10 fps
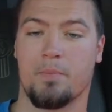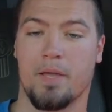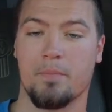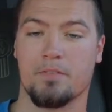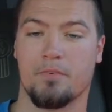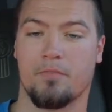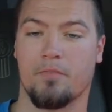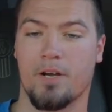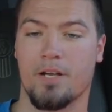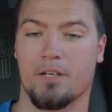payments for
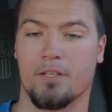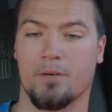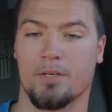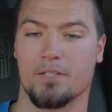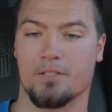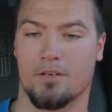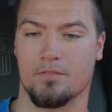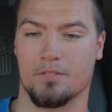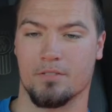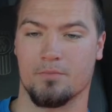freight unloading
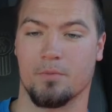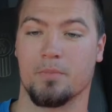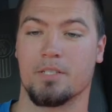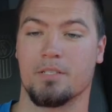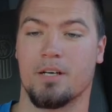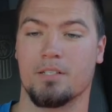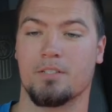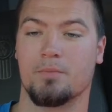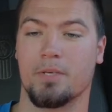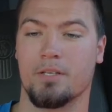services will be
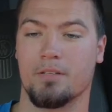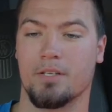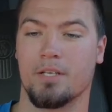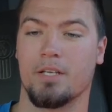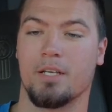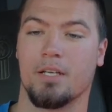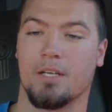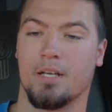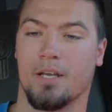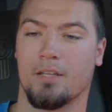deducted weekly
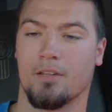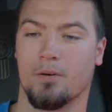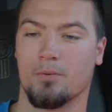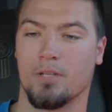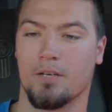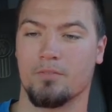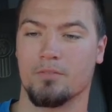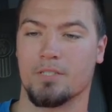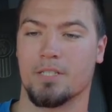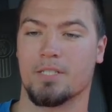and load level
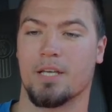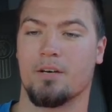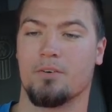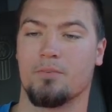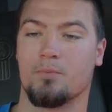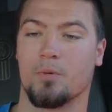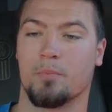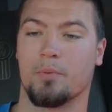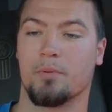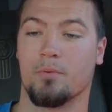detail will
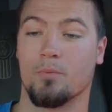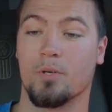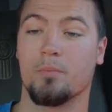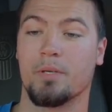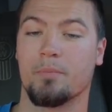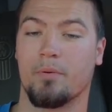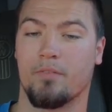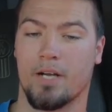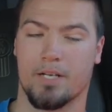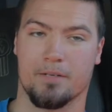be, will be
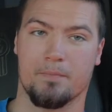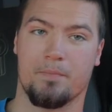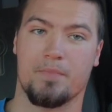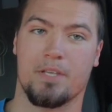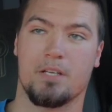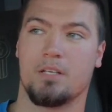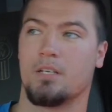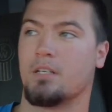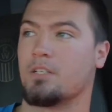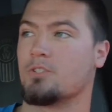provided.
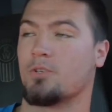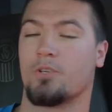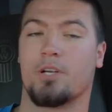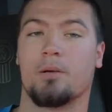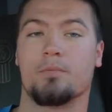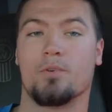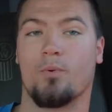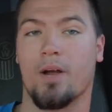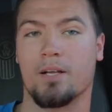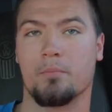So they're going to
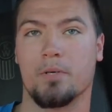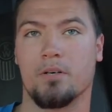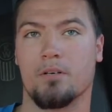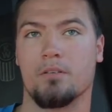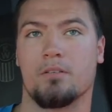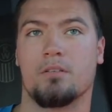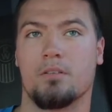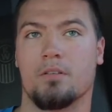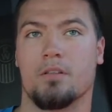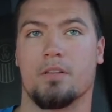direct bill
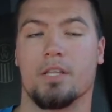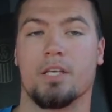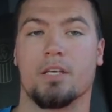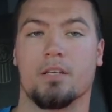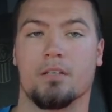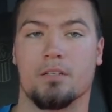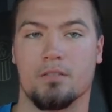the